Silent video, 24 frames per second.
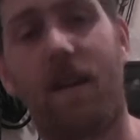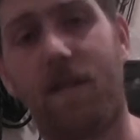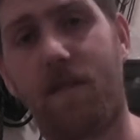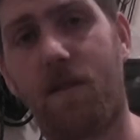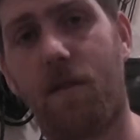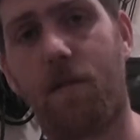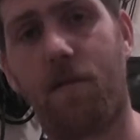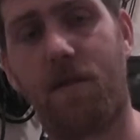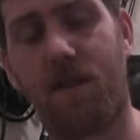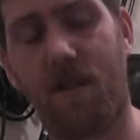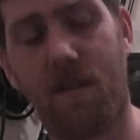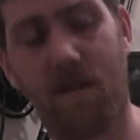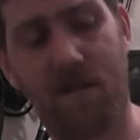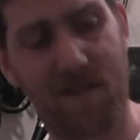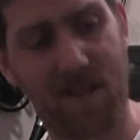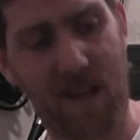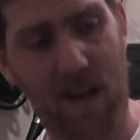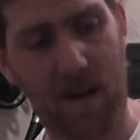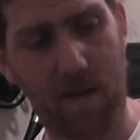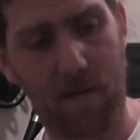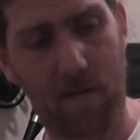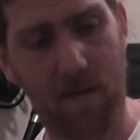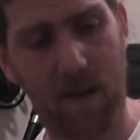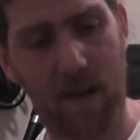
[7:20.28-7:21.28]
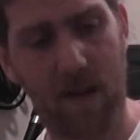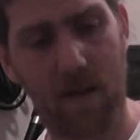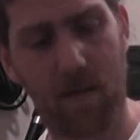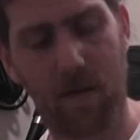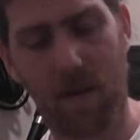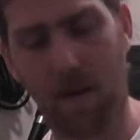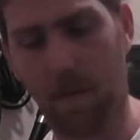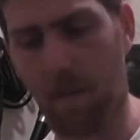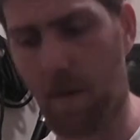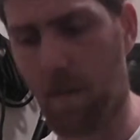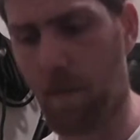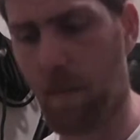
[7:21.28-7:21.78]
I told you in the second video
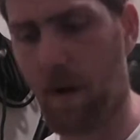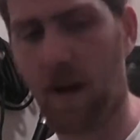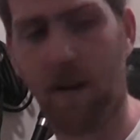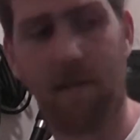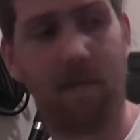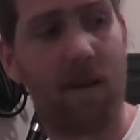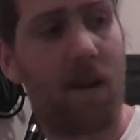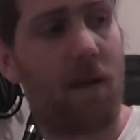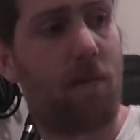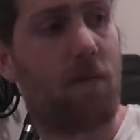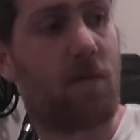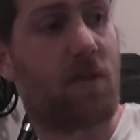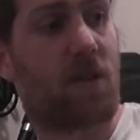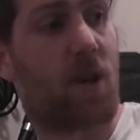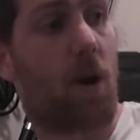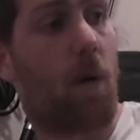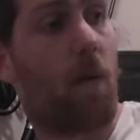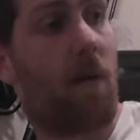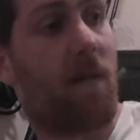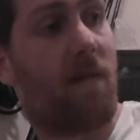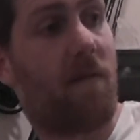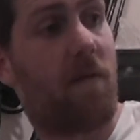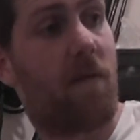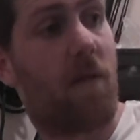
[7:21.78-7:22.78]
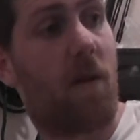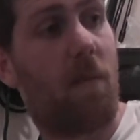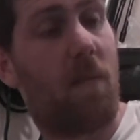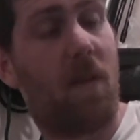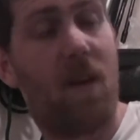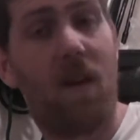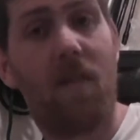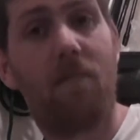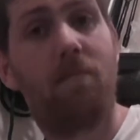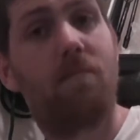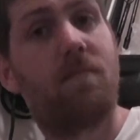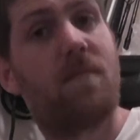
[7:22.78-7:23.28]
that my poly rig was going from
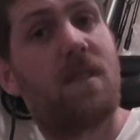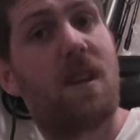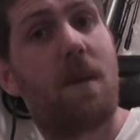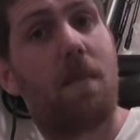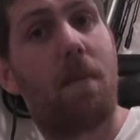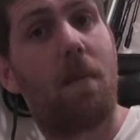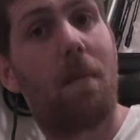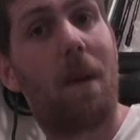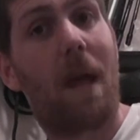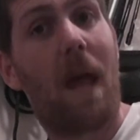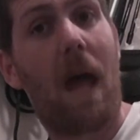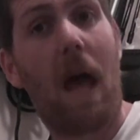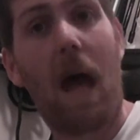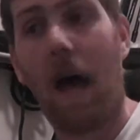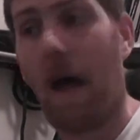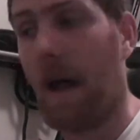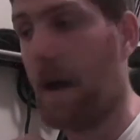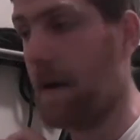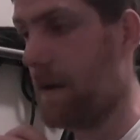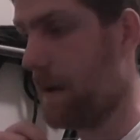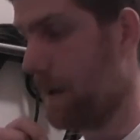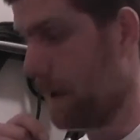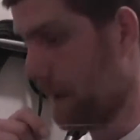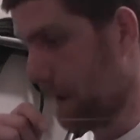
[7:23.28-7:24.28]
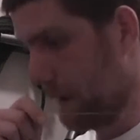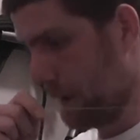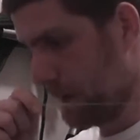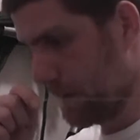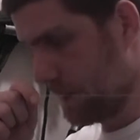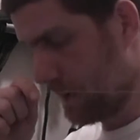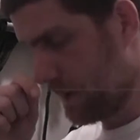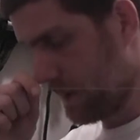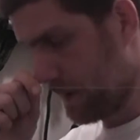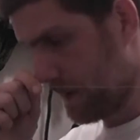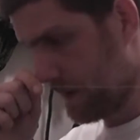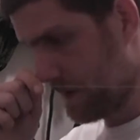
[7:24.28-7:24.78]
the tip of my hand
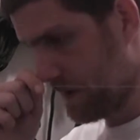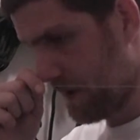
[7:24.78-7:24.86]
to the